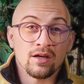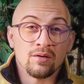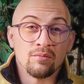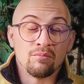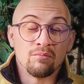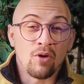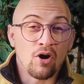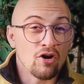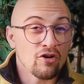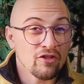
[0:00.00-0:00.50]

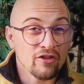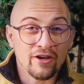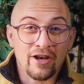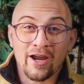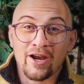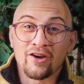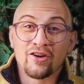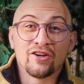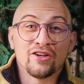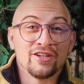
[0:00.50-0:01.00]
Martha and
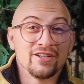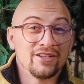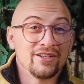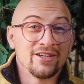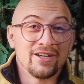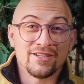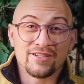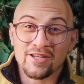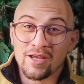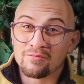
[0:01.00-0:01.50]
I are gonna
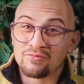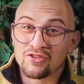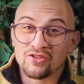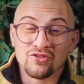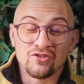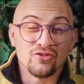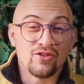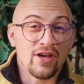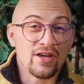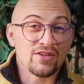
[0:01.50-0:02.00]
attempt to
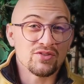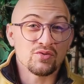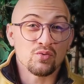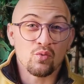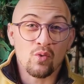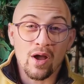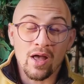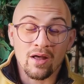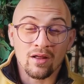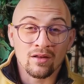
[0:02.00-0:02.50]
do that as
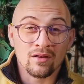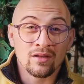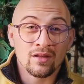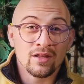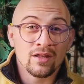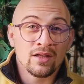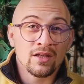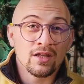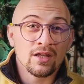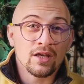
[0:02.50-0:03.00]
well.
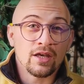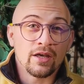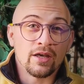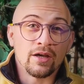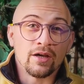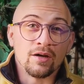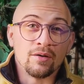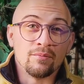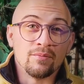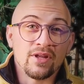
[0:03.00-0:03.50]

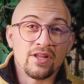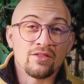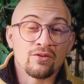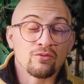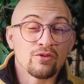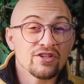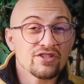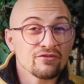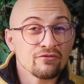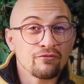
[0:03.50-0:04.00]
And the
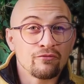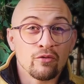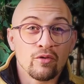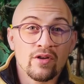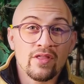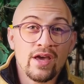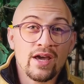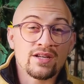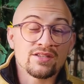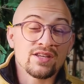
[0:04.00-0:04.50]
reason
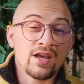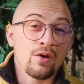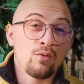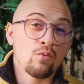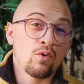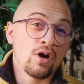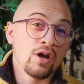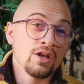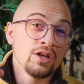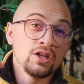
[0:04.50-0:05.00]
for that is I
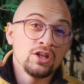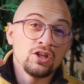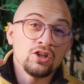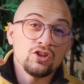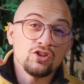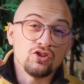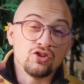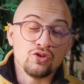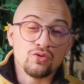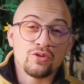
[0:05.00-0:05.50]
want
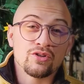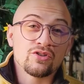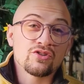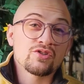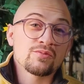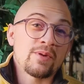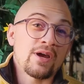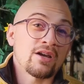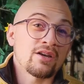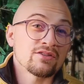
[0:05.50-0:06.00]
you and your
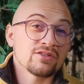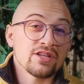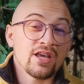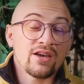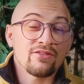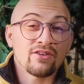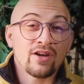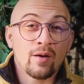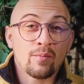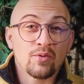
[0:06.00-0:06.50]
spouse to
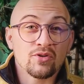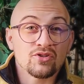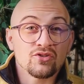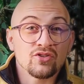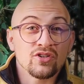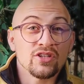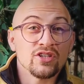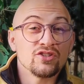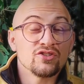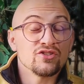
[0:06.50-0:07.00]
have an
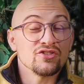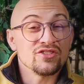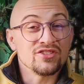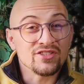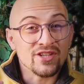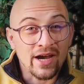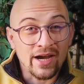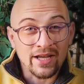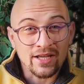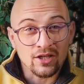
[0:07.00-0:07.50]
opportunity to
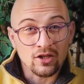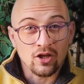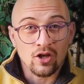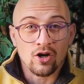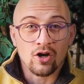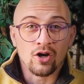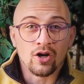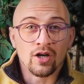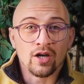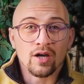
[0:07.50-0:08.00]

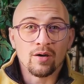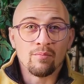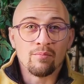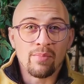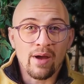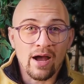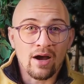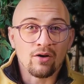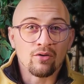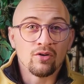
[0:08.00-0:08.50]
dialogue
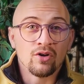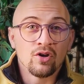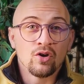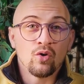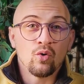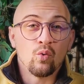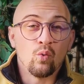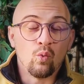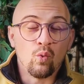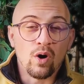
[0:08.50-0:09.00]
about
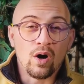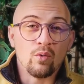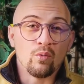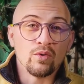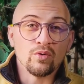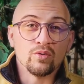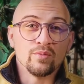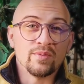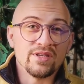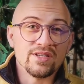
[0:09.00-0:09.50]
what
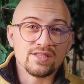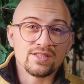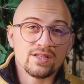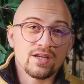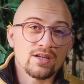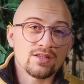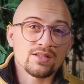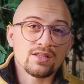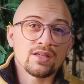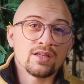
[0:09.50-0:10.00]
we will be
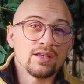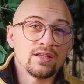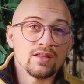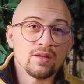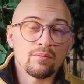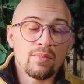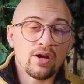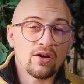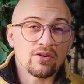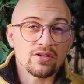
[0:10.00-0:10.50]
discussing in
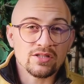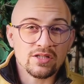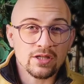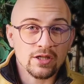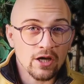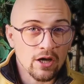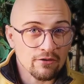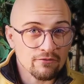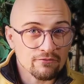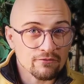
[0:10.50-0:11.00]
the
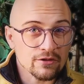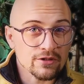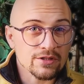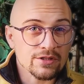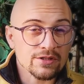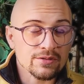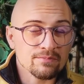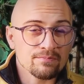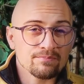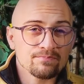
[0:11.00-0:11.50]
parenting
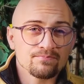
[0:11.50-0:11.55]
conference.